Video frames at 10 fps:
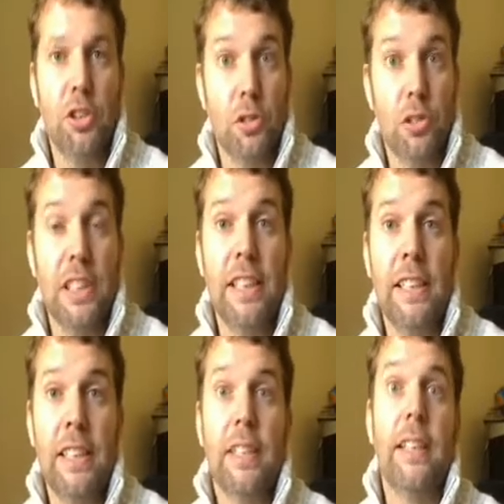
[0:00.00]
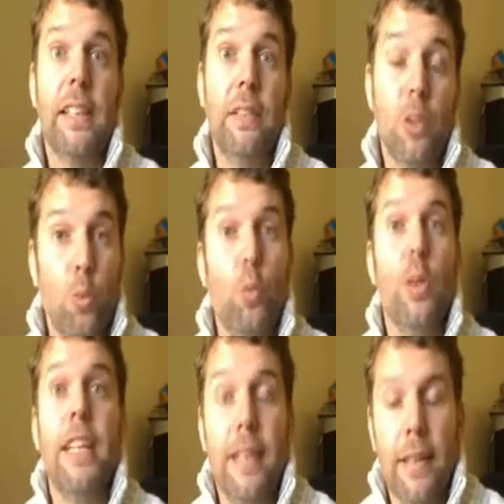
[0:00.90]
3, even a
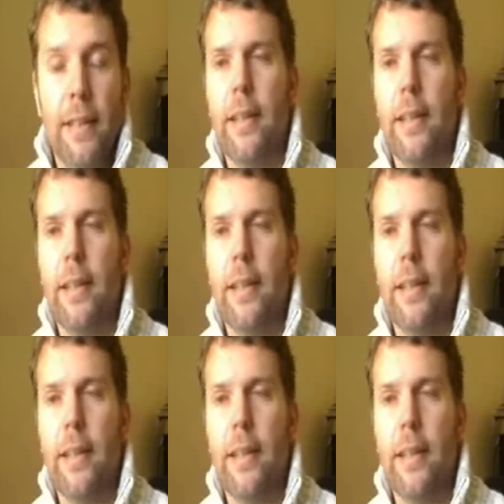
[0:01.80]
week.